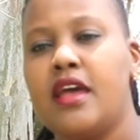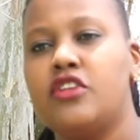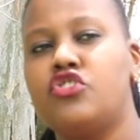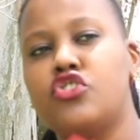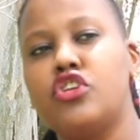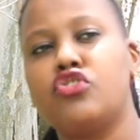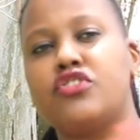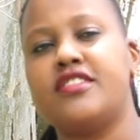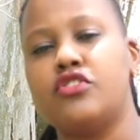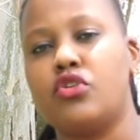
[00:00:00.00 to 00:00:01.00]
during
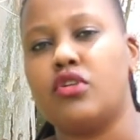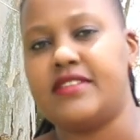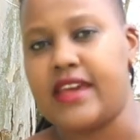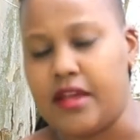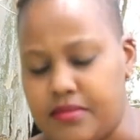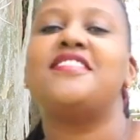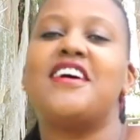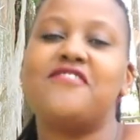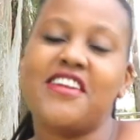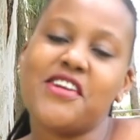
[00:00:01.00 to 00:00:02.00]
those seasonal times. They
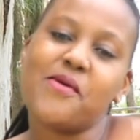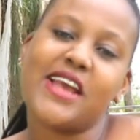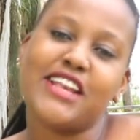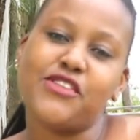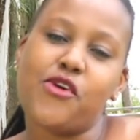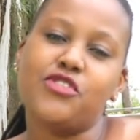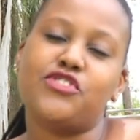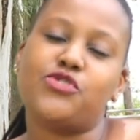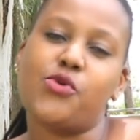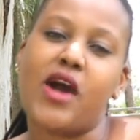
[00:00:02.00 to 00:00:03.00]
are very well known
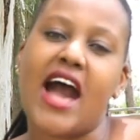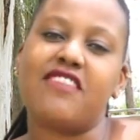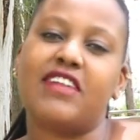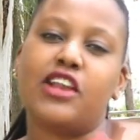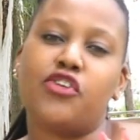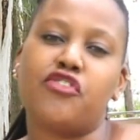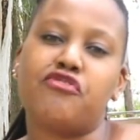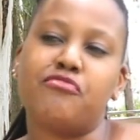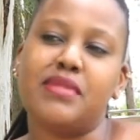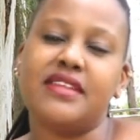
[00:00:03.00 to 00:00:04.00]
to have a lot
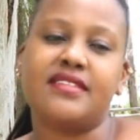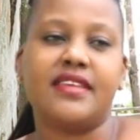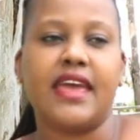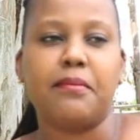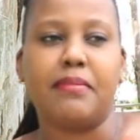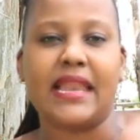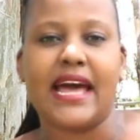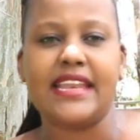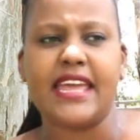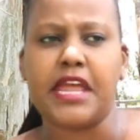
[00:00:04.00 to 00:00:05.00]
of meat,
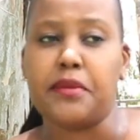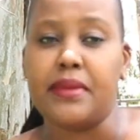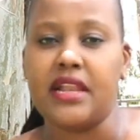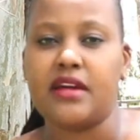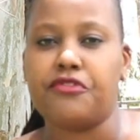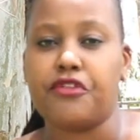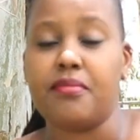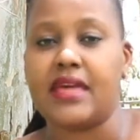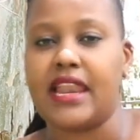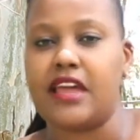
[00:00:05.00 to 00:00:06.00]
blood, and milk
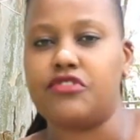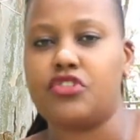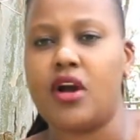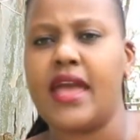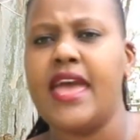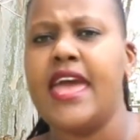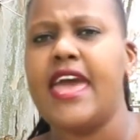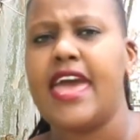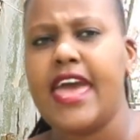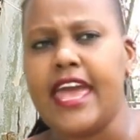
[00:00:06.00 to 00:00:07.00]
from their livestock,
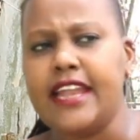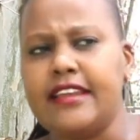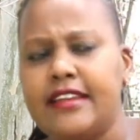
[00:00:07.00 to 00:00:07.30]
and